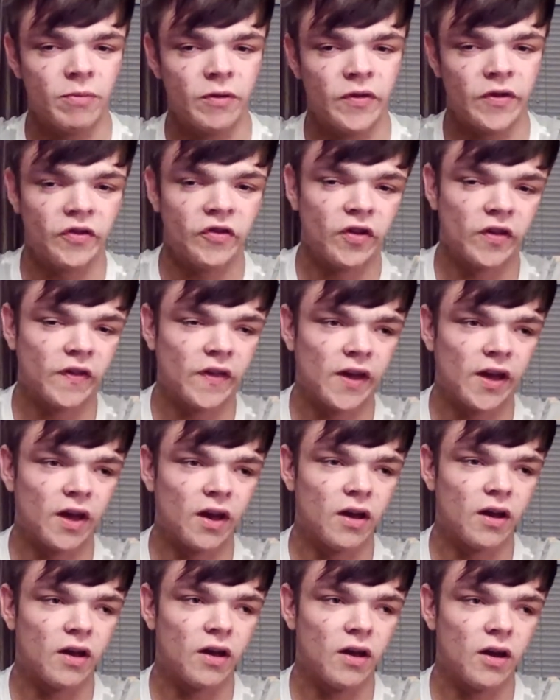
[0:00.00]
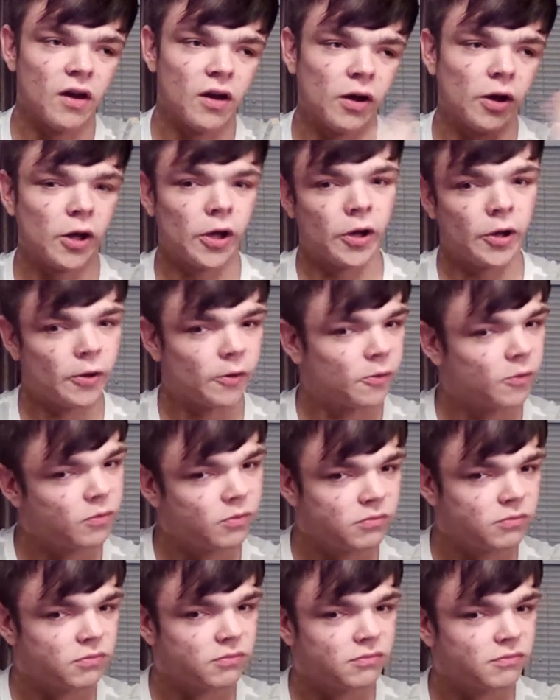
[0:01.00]
but then she's like a
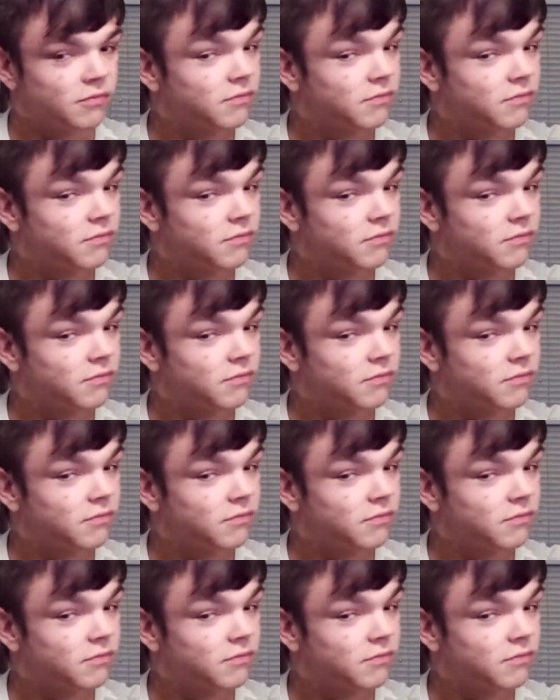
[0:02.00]
hoe.